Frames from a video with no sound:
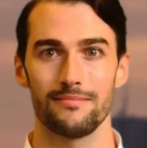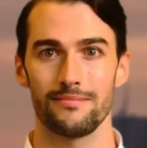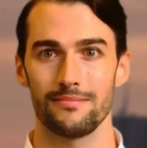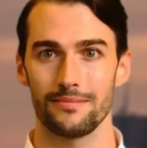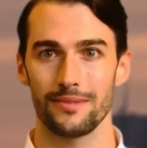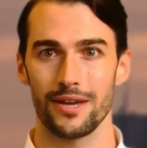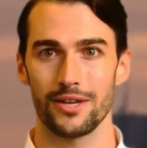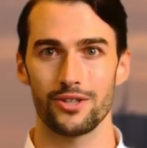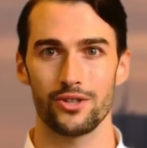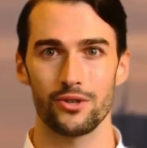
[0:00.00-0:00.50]

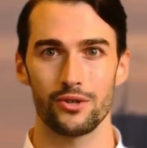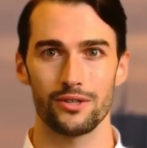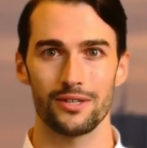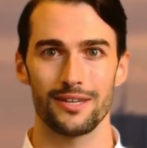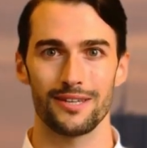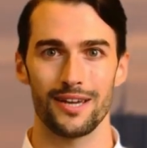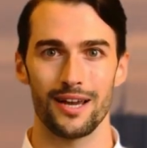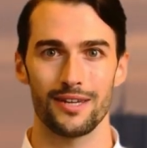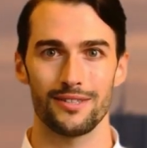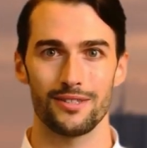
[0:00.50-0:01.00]
Make sure
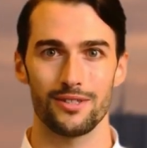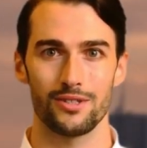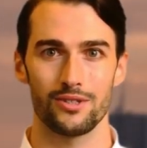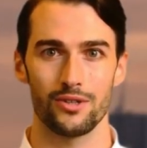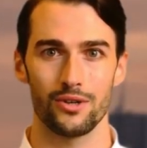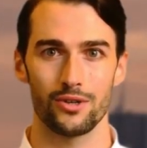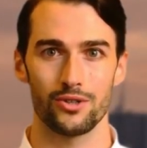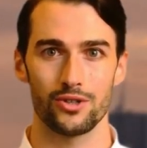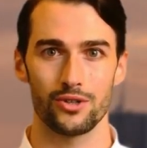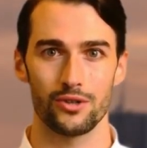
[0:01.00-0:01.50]
the
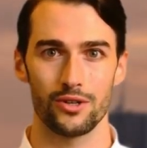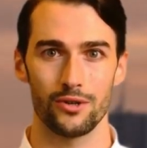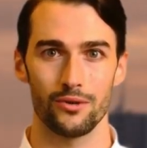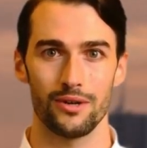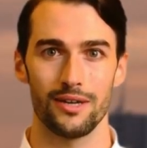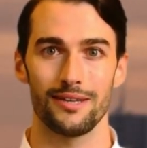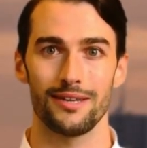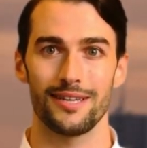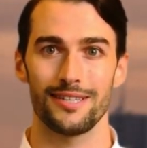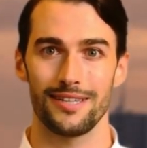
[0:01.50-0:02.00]
non-disclosure
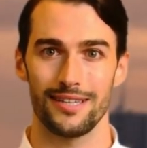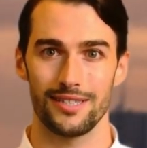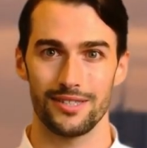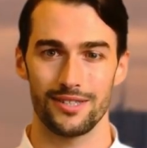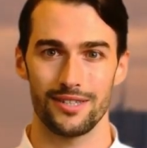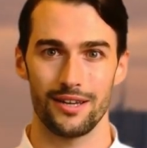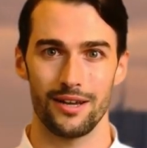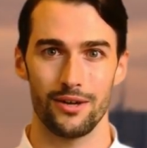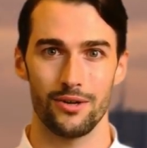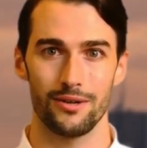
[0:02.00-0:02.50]
agreement
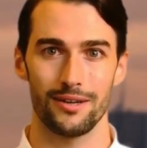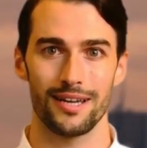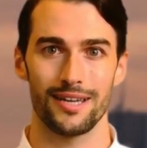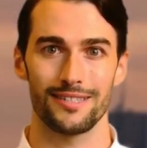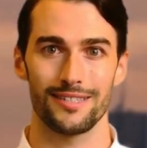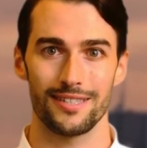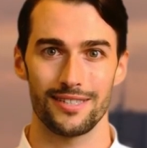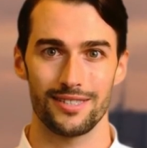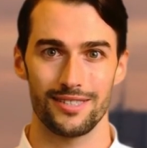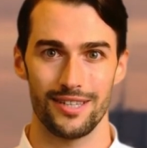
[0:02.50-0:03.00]
is clear
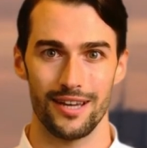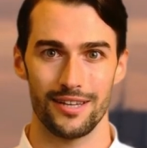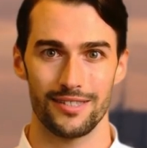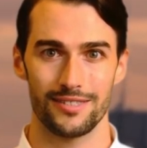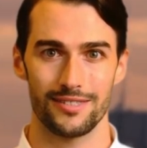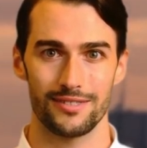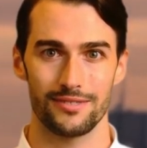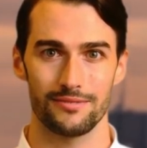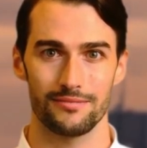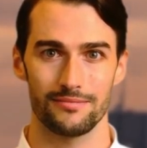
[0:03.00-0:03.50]
and
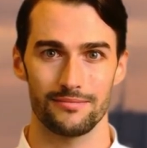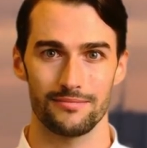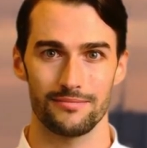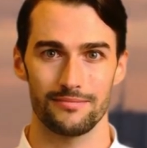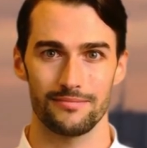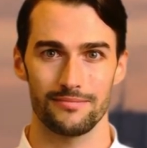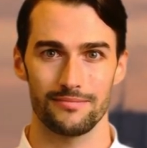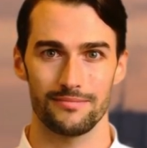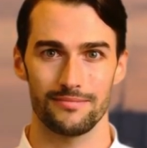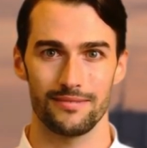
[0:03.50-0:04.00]
concise.
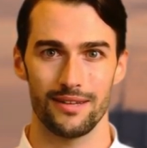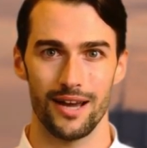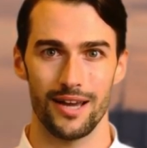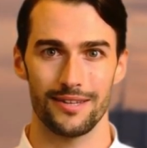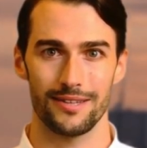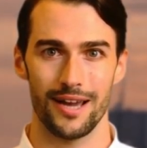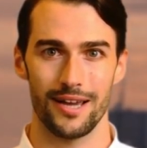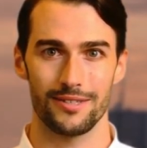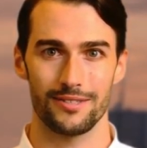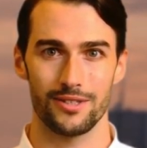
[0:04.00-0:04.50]

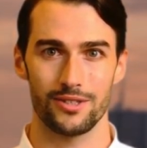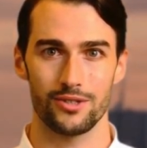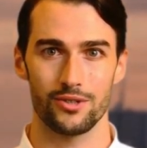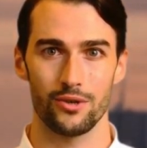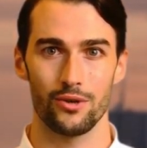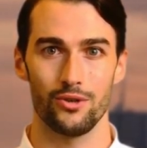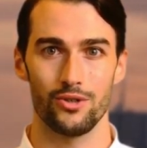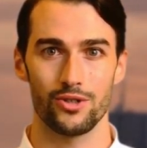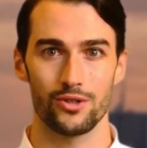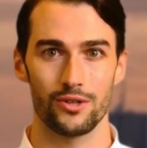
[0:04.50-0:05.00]
A
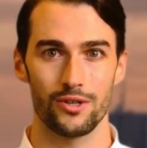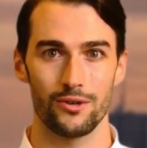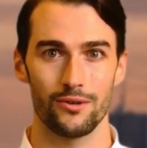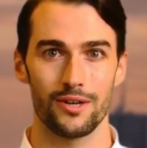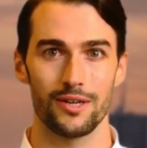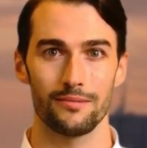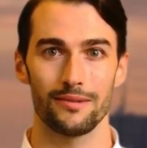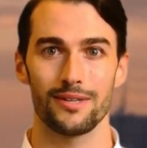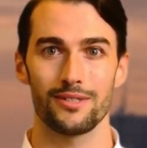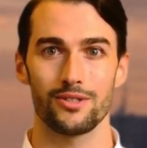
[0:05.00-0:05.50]
non-disclosure
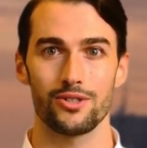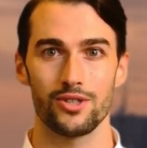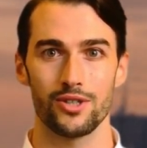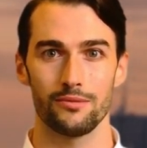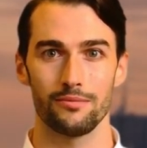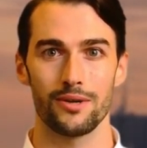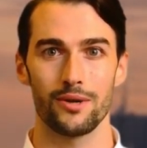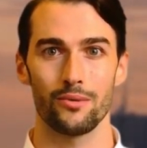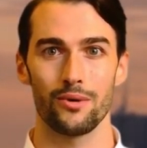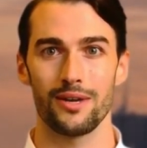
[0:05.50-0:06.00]
agreement
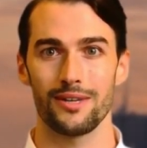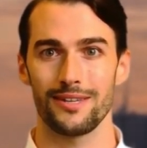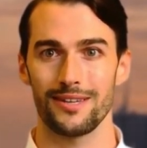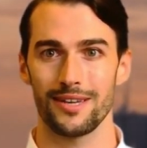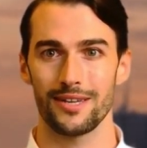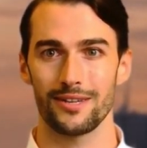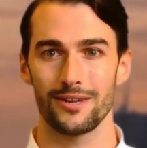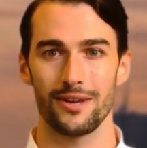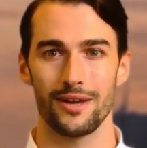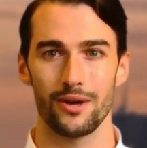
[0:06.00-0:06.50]
should be
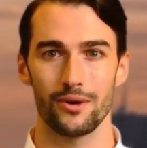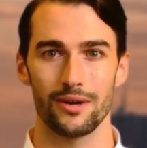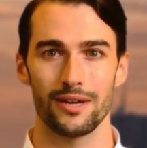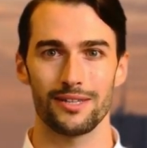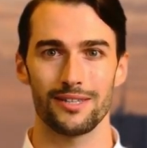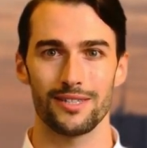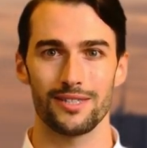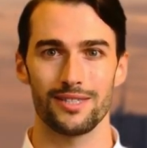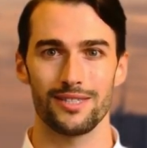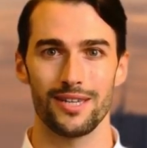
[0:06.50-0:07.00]
written in clear
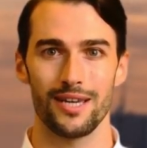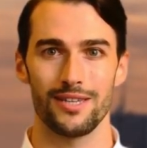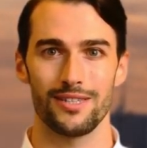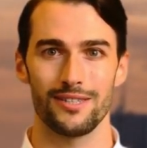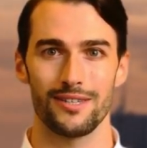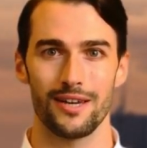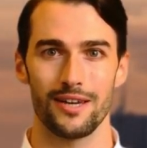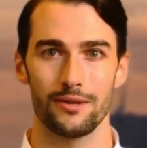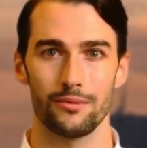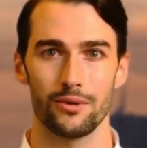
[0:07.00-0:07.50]
and
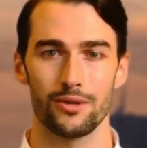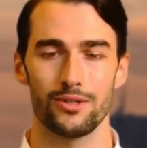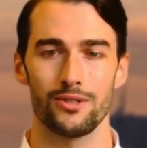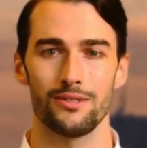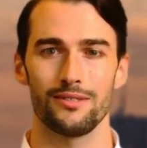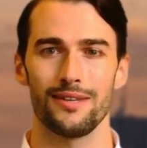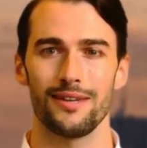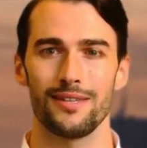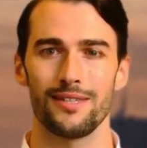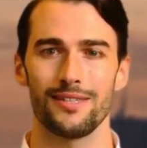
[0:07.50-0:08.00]
concise
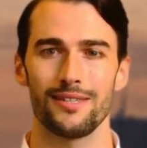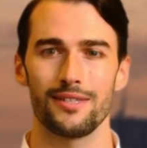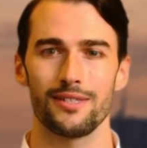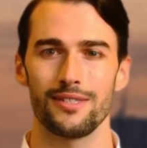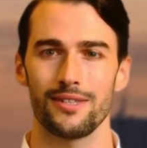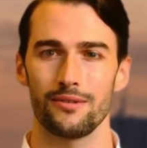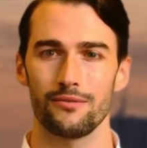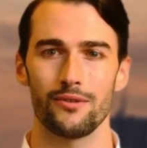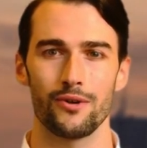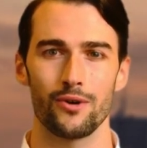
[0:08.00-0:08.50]
language that is
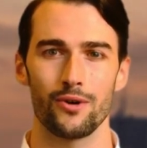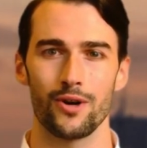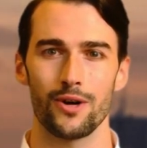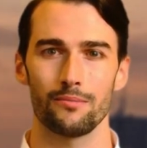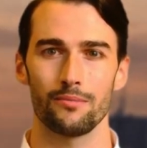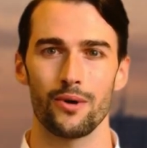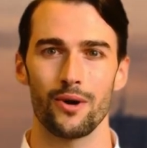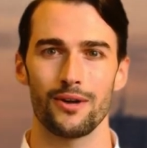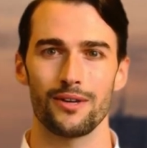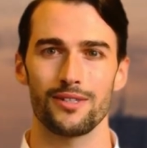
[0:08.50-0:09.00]
easy for
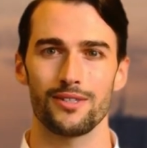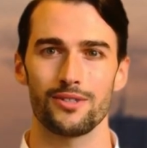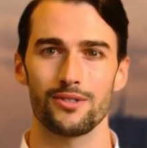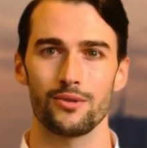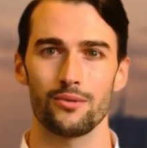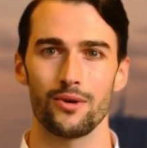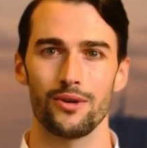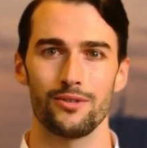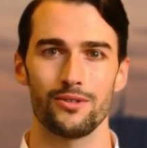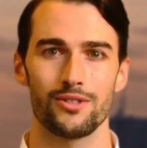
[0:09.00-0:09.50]
all parties
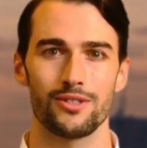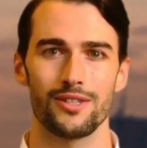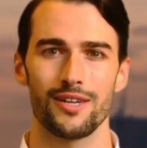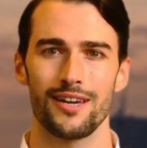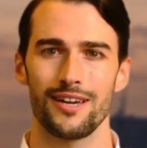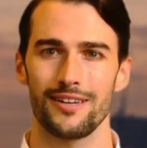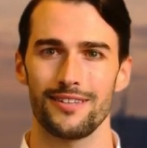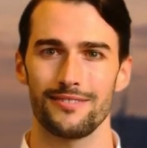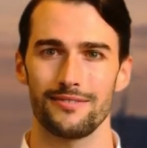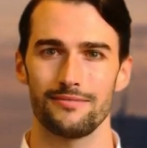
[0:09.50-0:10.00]
to
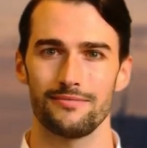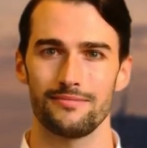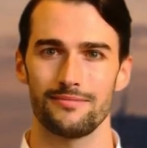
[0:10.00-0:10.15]
understand.